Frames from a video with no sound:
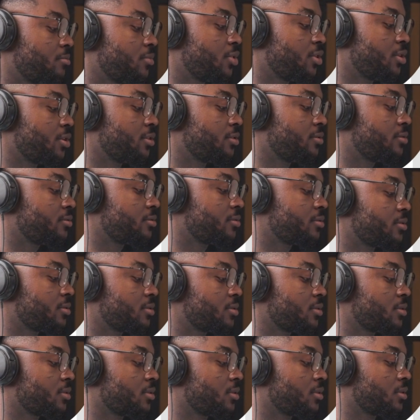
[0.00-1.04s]

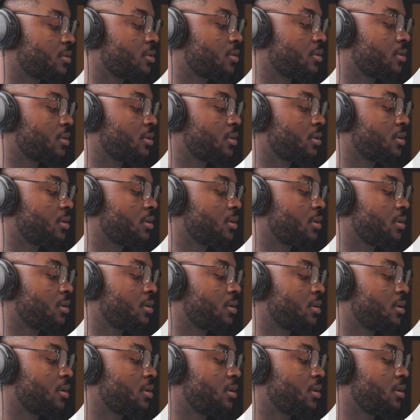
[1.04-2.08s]
modules
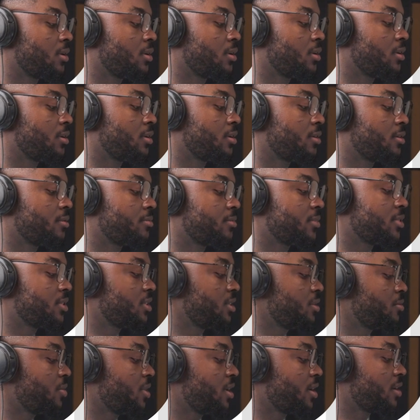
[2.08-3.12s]
um, is
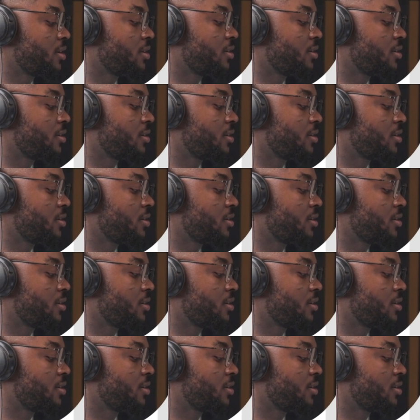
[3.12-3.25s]
where I